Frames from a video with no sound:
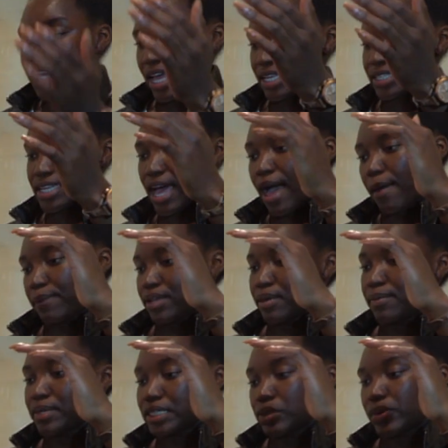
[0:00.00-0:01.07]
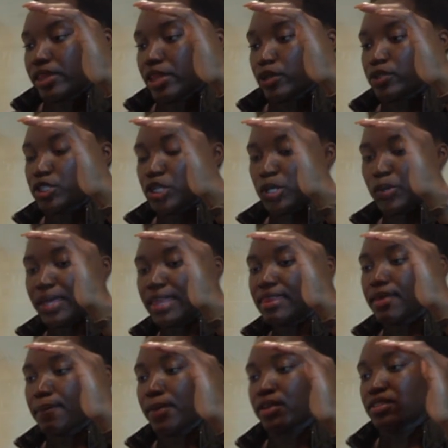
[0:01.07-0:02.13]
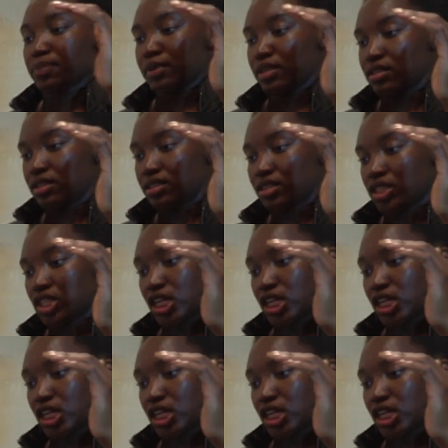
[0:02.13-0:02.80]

woman and also how